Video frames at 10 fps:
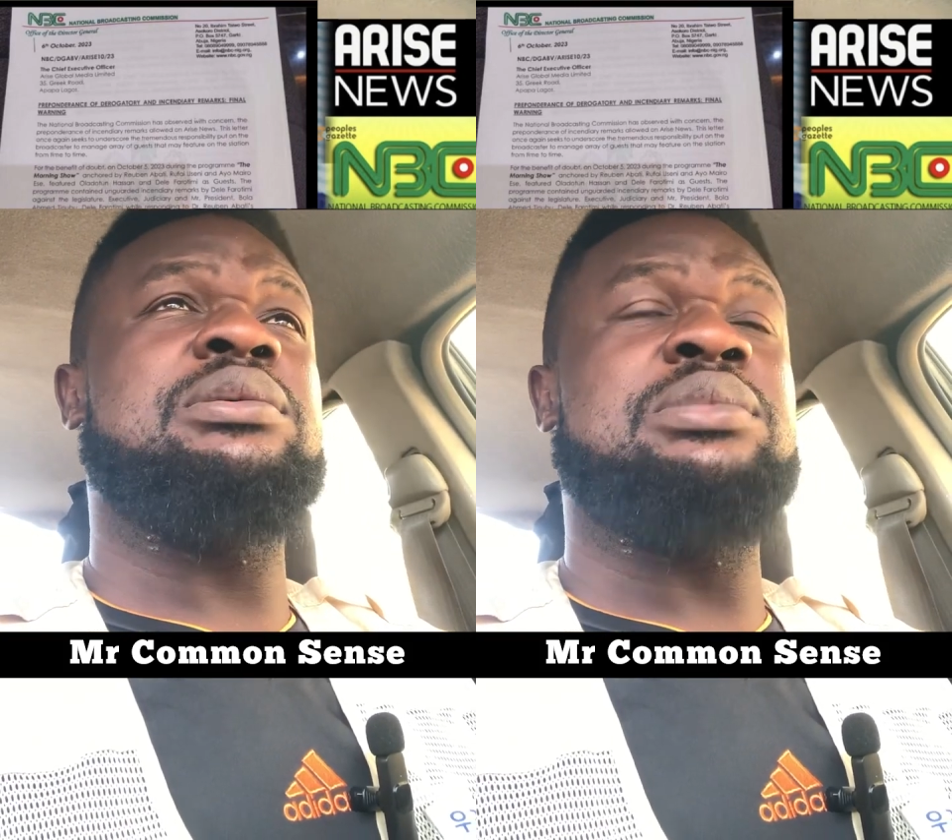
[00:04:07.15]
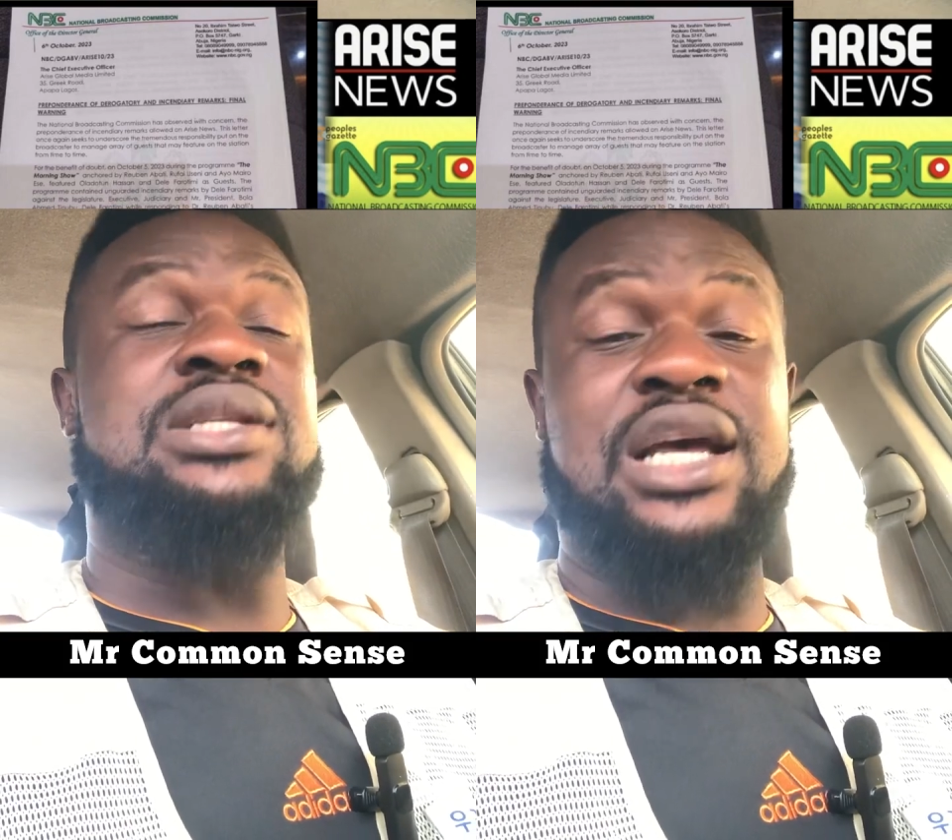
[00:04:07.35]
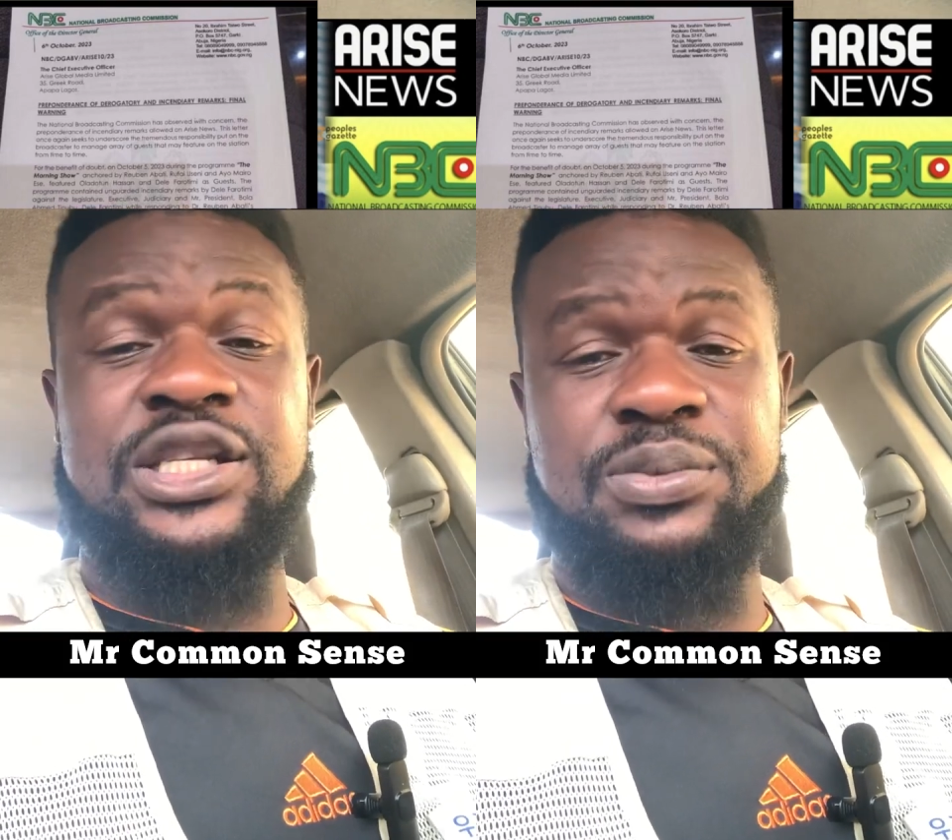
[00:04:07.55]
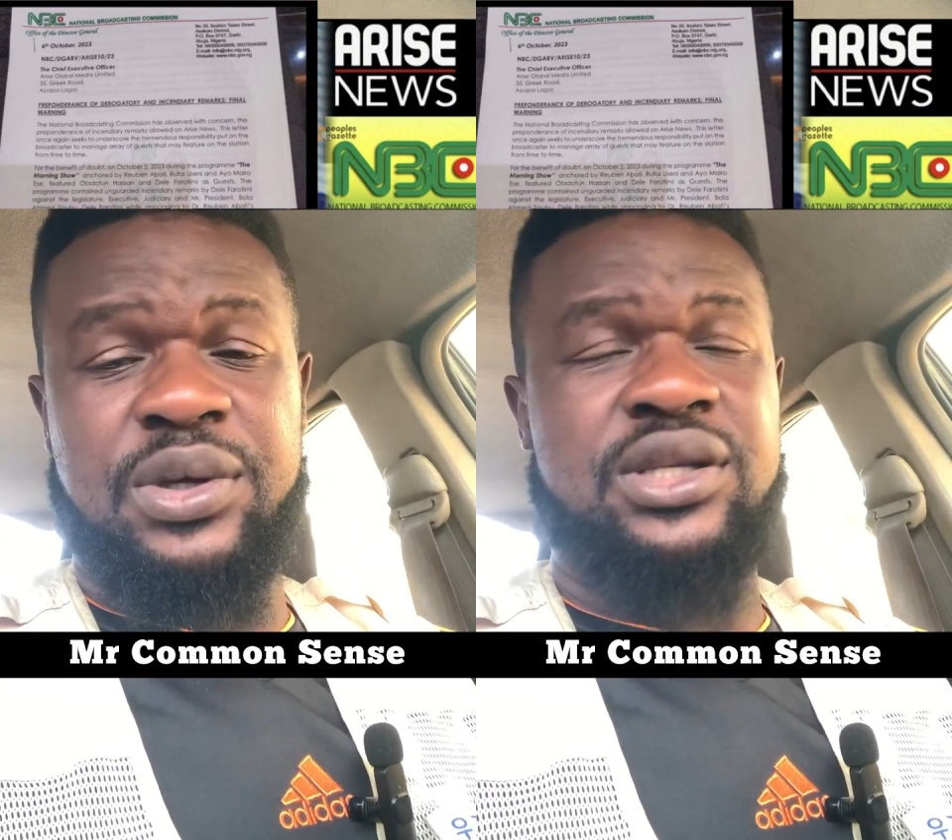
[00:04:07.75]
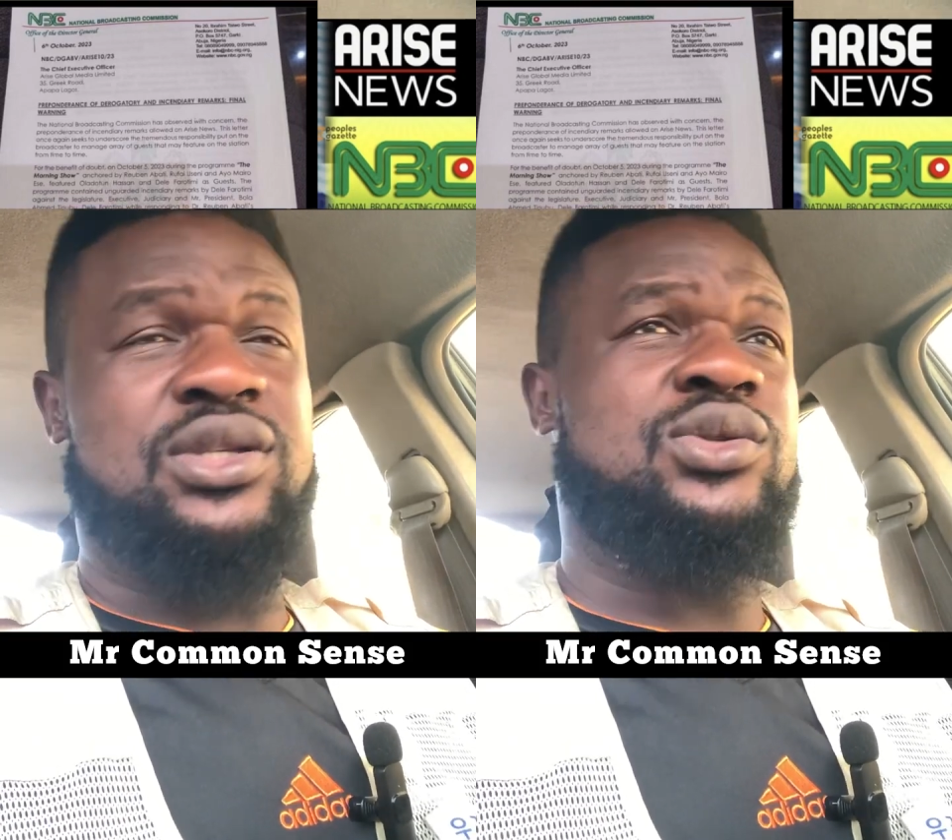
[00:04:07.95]
media
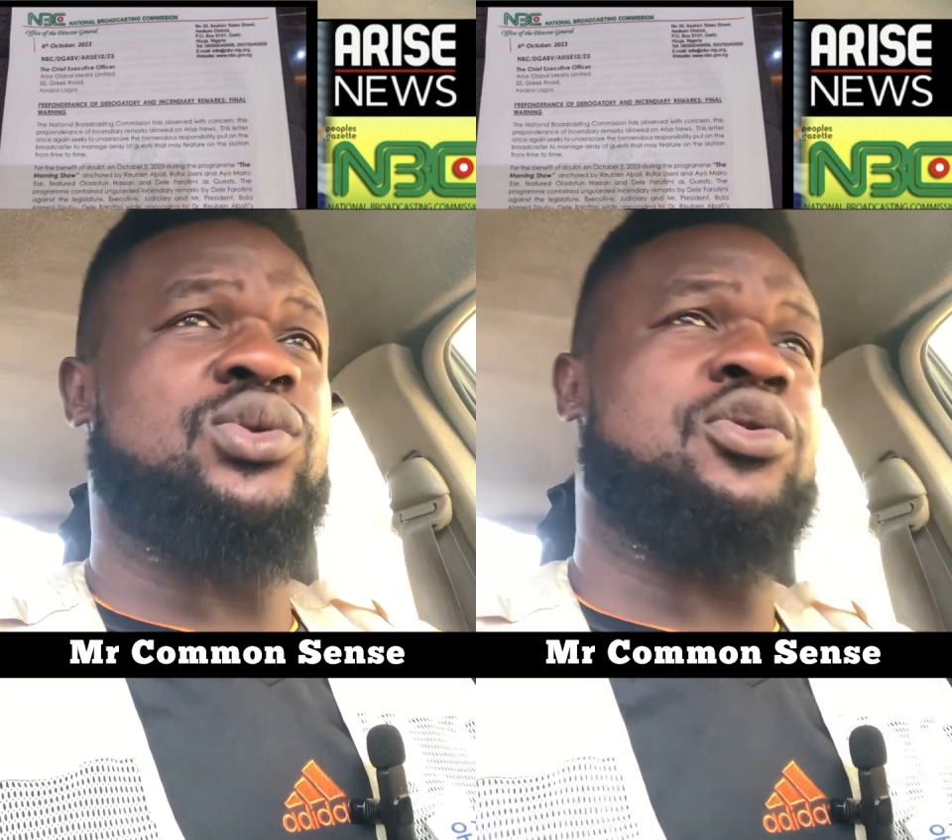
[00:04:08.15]
space.